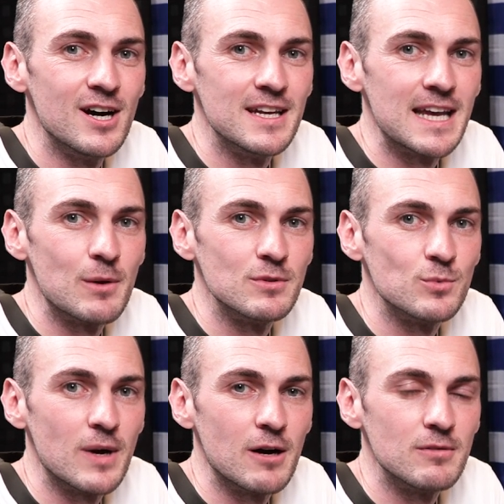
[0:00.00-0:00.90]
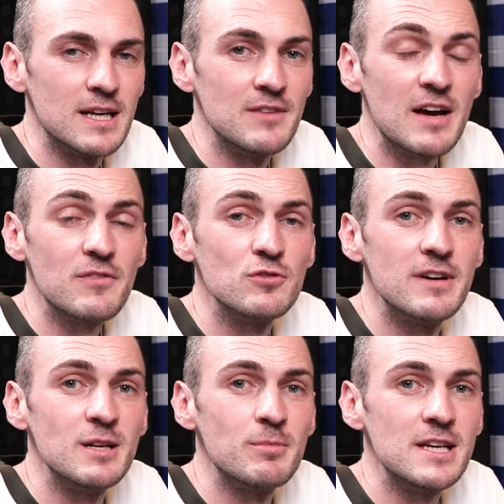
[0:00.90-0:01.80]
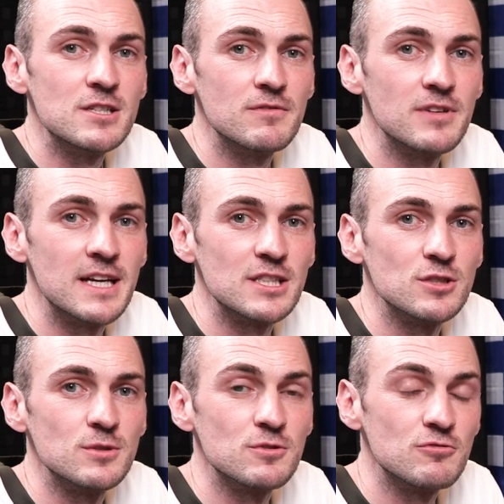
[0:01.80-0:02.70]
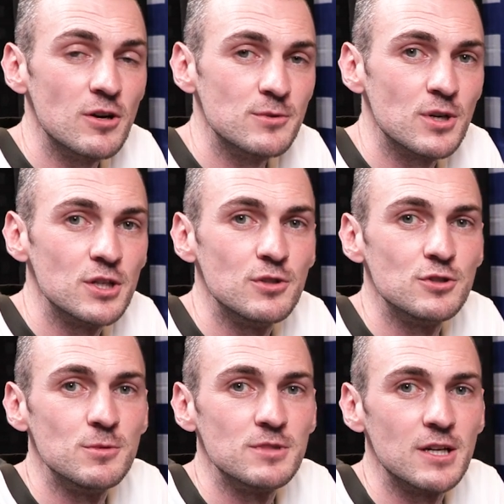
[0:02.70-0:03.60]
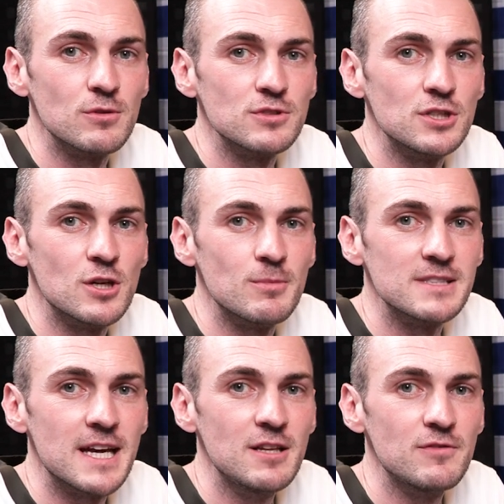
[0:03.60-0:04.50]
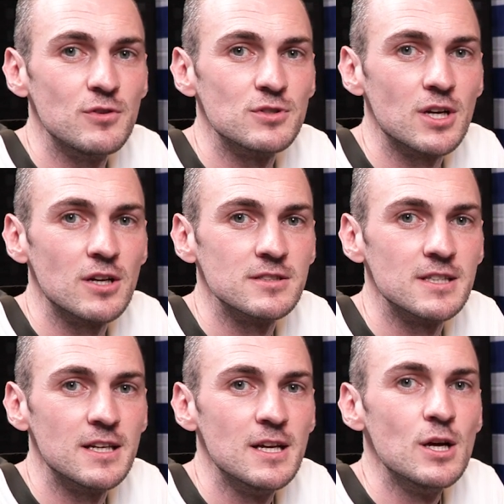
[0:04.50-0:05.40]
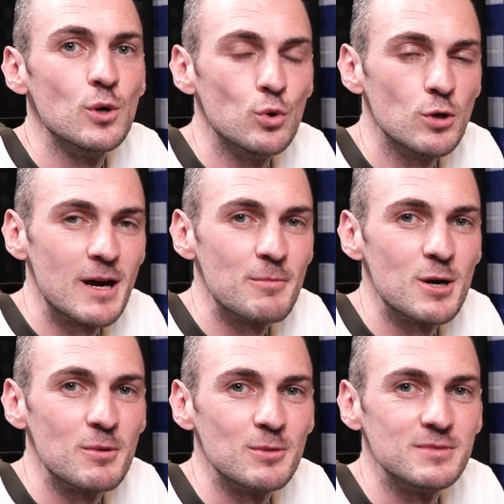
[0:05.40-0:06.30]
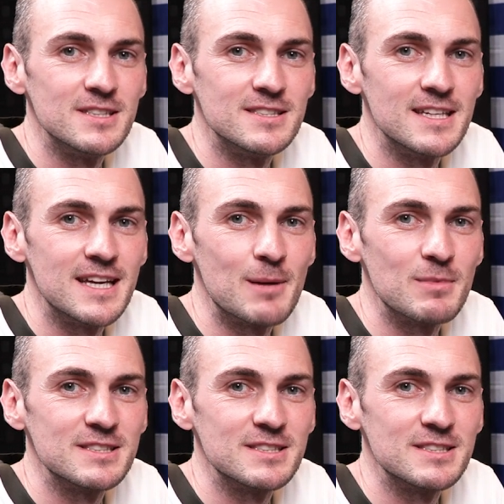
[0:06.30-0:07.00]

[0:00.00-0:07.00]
now as well. And if you haven't already, please don't forget to subscribe to our YouTube channel so you don't miss any future content all about Birmingham City. And